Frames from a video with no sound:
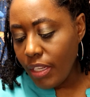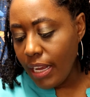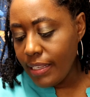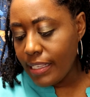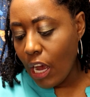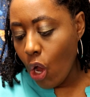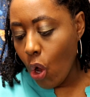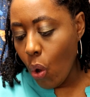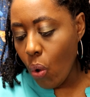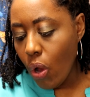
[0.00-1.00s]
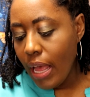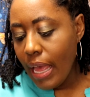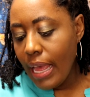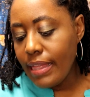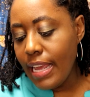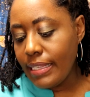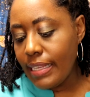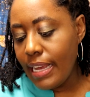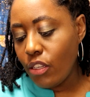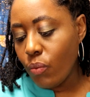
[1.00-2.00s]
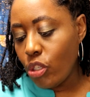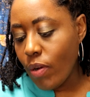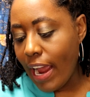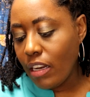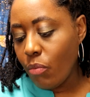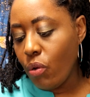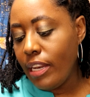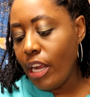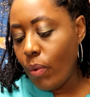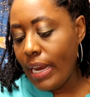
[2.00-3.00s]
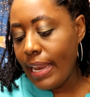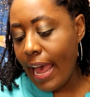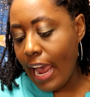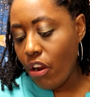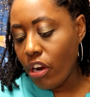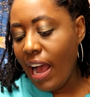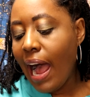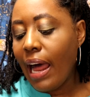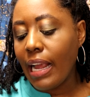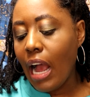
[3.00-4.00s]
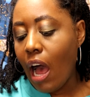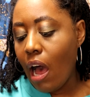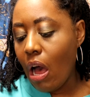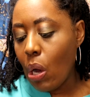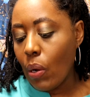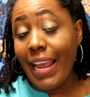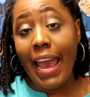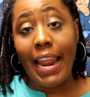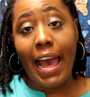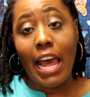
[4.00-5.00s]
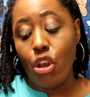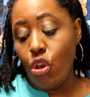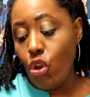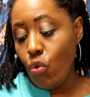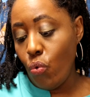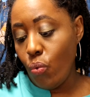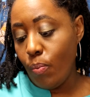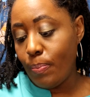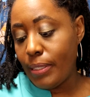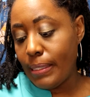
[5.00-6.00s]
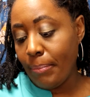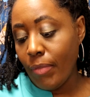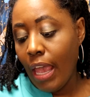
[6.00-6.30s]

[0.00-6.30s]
So this is the retractable liquid liner, calling all cat eye noobs.